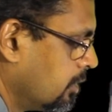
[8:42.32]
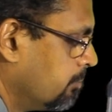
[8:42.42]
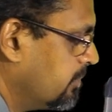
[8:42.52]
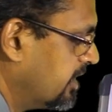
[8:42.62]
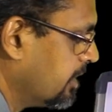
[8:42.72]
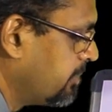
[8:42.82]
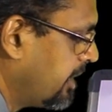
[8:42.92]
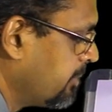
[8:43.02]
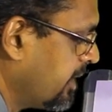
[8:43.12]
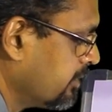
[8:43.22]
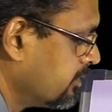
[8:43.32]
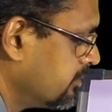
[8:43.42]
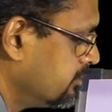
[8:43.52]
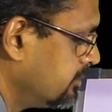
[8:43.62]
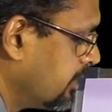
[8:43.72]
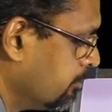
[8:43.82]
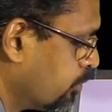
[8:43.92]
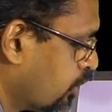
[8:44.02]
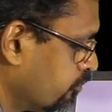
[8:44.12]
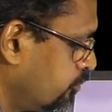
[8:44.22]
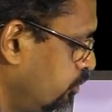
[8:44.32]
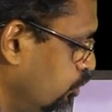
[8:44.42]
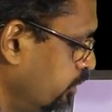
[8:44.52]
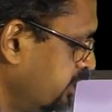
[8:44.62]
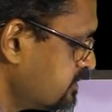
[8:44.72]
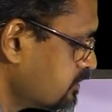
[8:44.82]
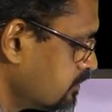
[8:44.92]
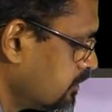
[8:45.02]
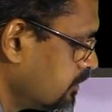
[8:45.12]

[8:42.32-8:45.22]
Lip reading: multiplied by number of units